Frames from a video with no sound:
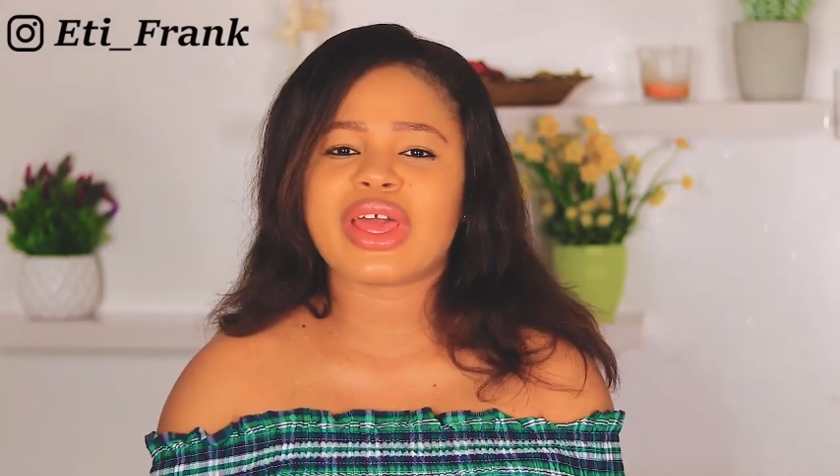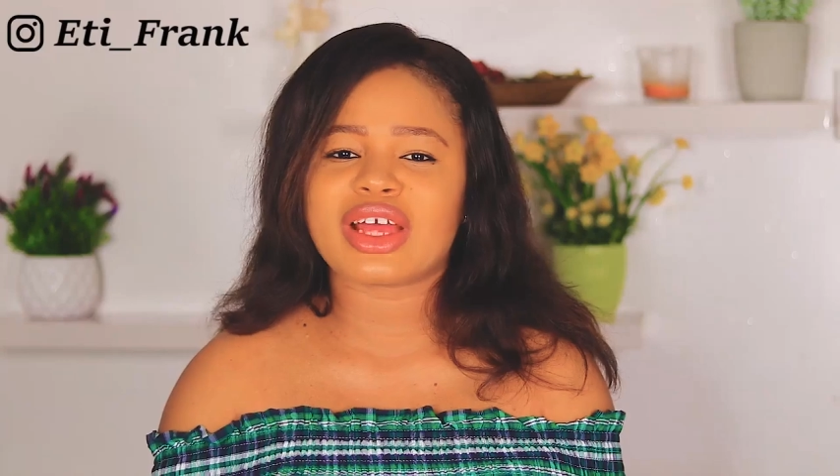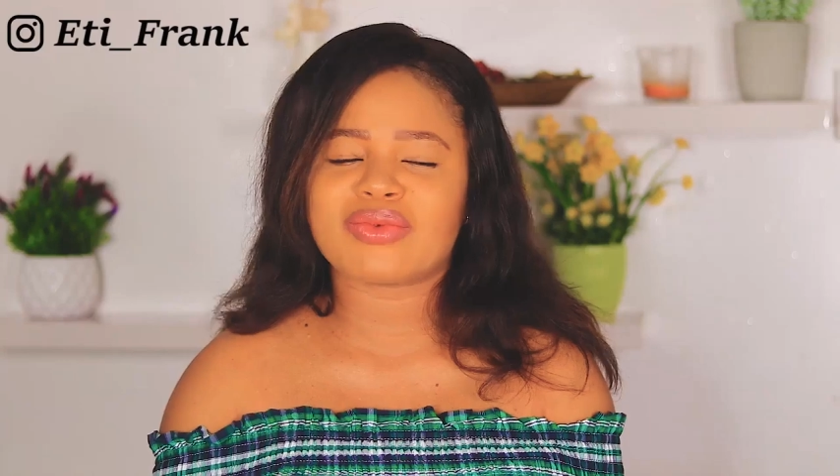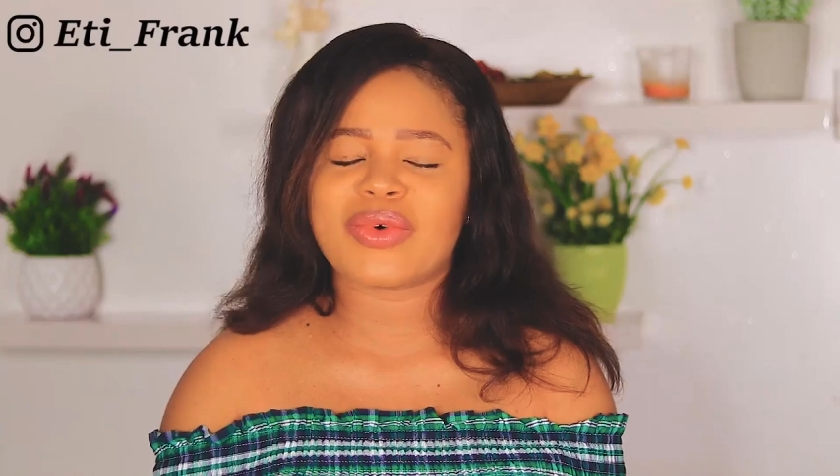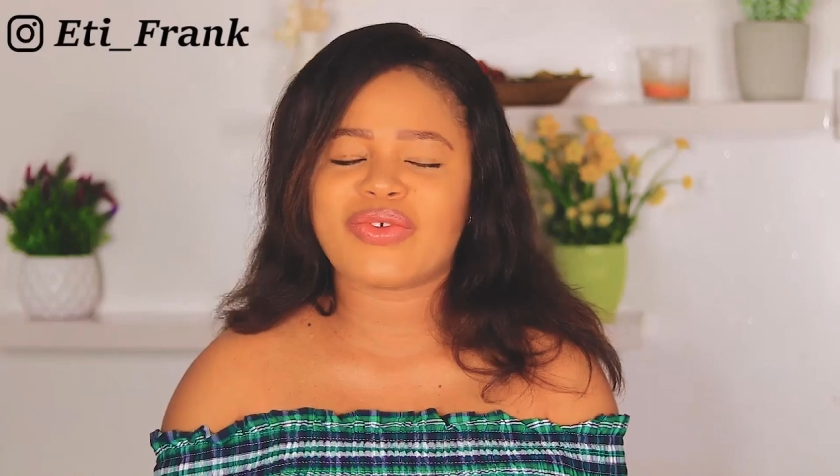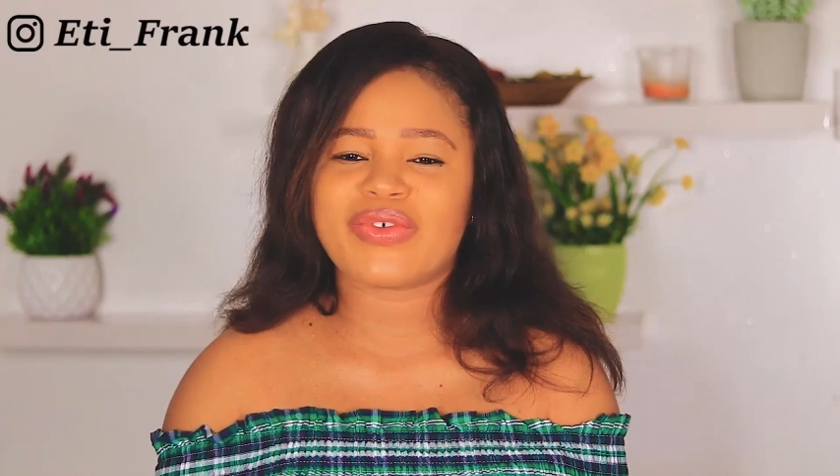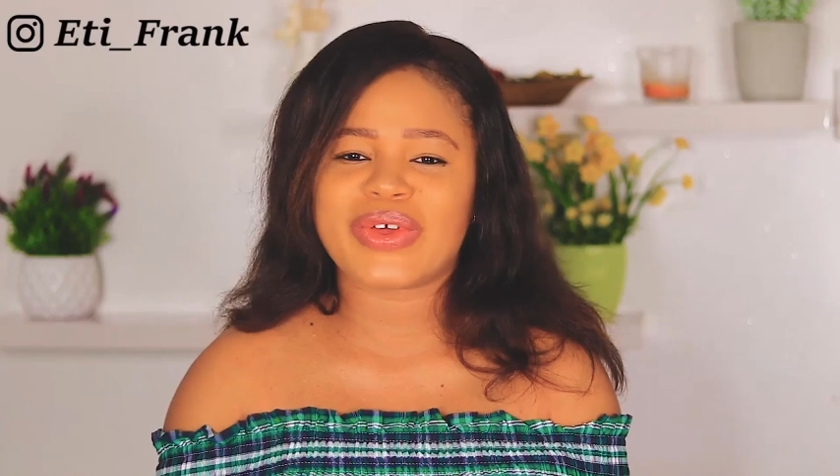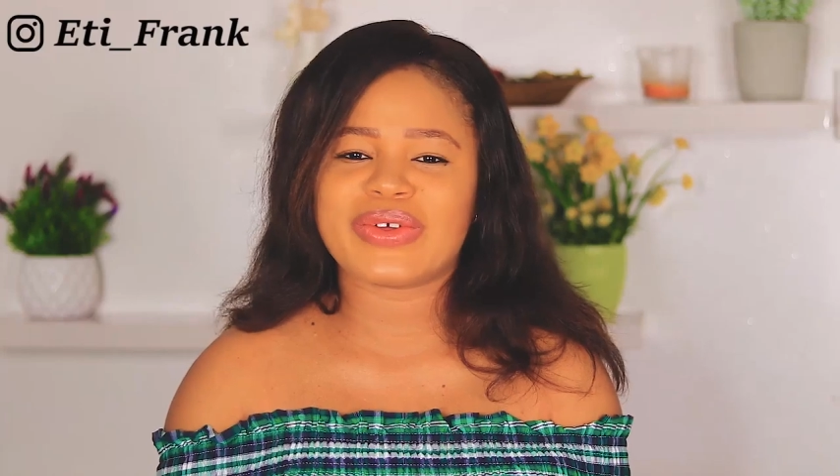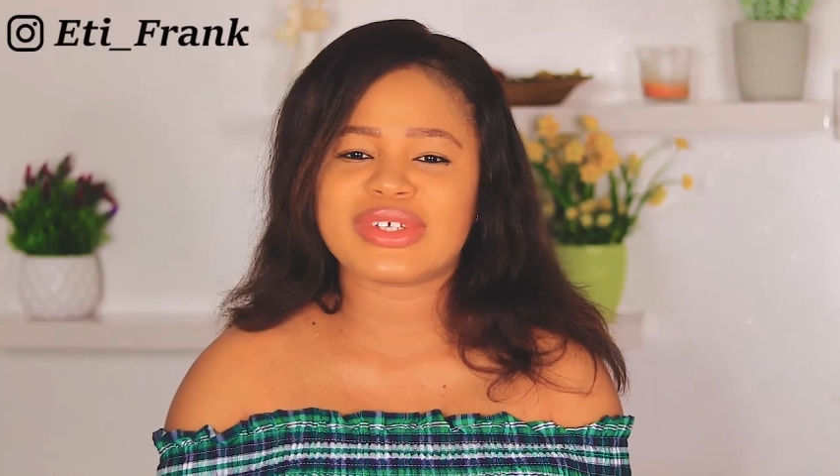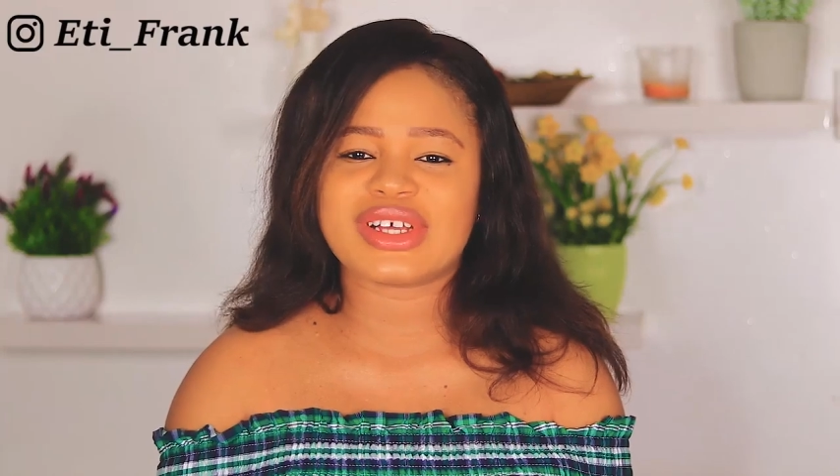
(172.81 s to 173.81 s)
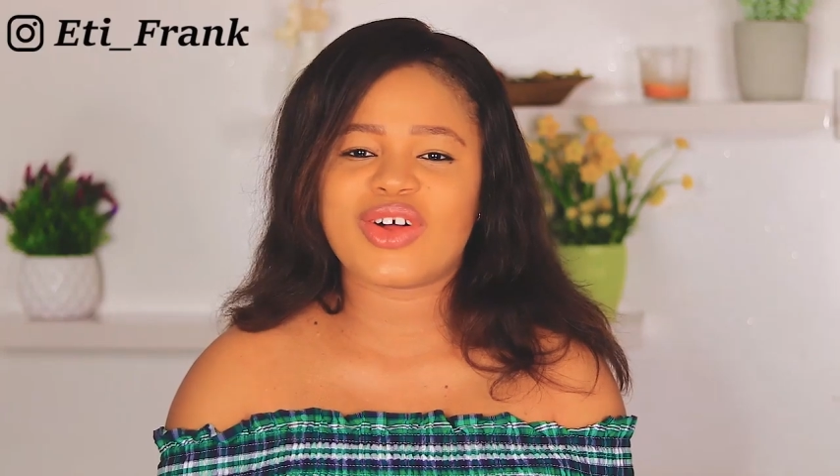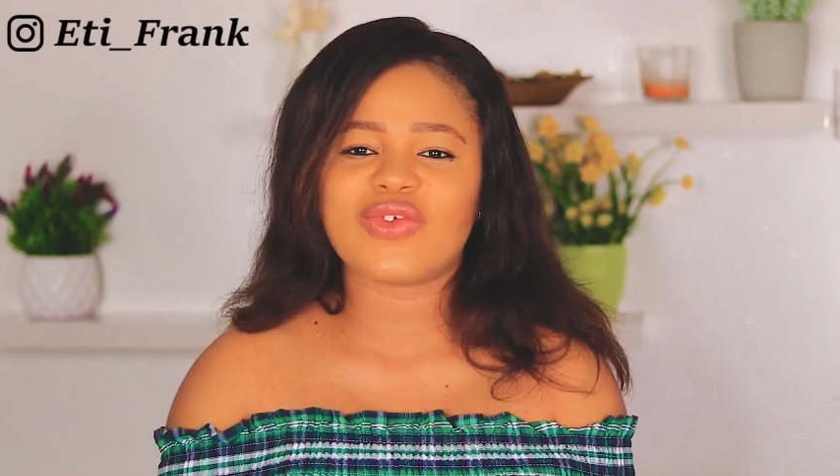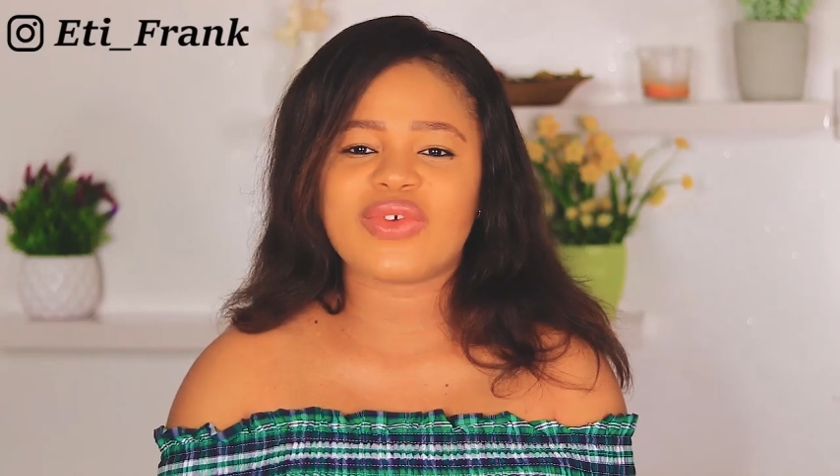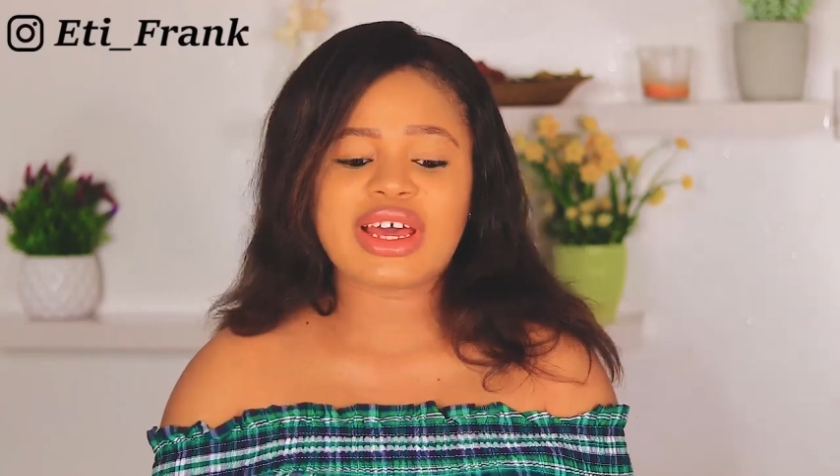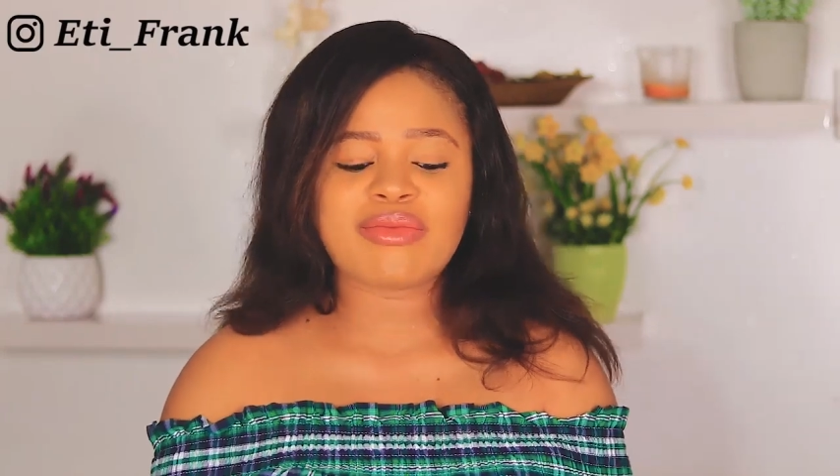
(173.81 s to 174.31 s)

get one for yourself.